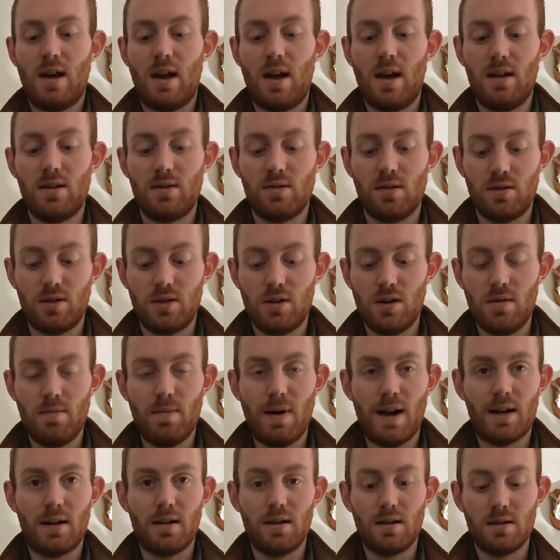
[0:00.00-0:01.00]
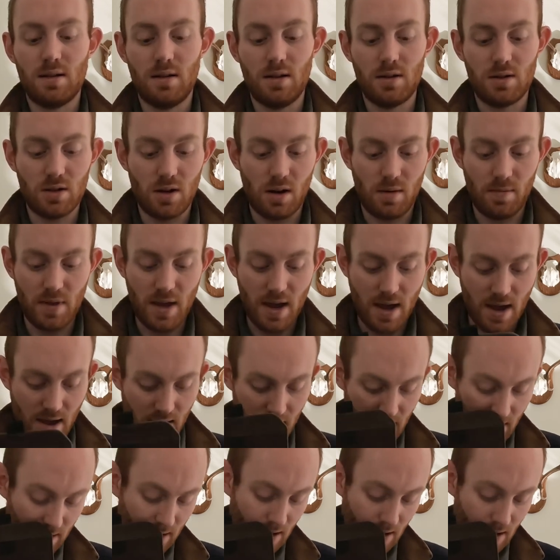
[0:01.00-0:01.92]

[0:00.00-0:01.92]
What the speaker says: and it's got two magnets in the top there,